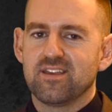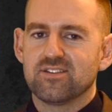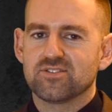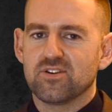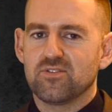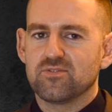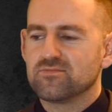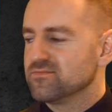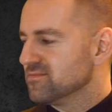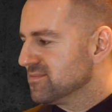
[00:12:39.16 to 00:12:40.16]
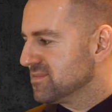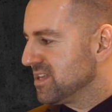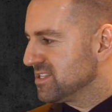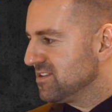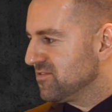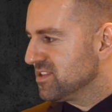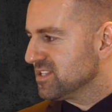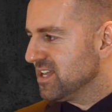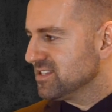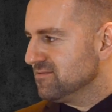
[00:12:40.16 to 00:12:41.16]
So that's it for
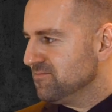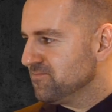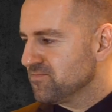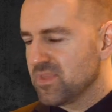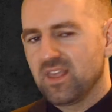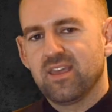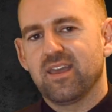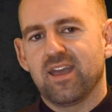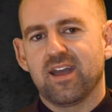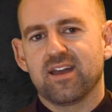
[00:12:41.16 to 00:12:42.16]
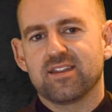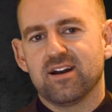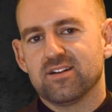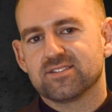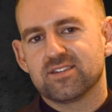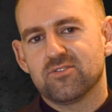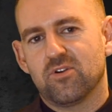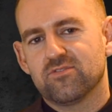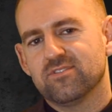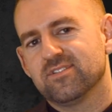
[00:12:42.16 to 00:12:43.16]
this lesson, and I'll see you
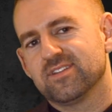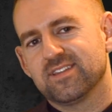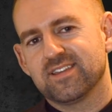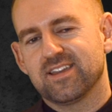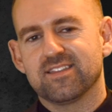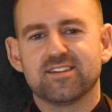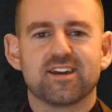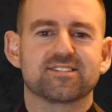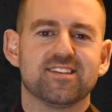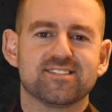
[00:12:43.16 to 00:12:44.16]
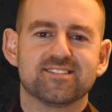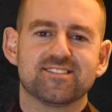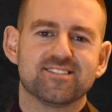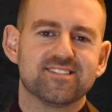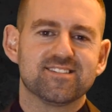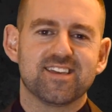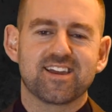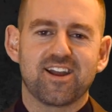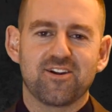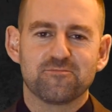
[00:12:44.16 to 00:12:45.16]
over in the next lesson.
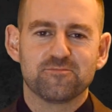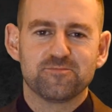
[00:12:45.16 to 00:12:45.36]
Take care.